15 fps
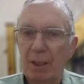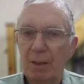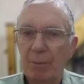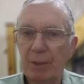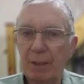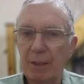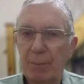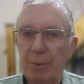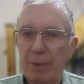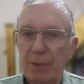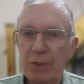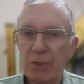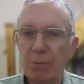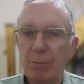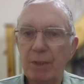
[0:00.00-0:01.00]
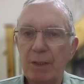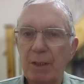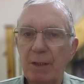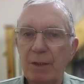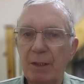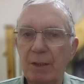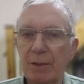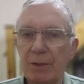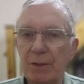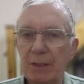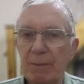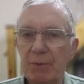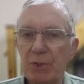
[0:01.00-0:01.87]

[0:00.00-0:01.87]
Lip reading: but it appears to me that the deep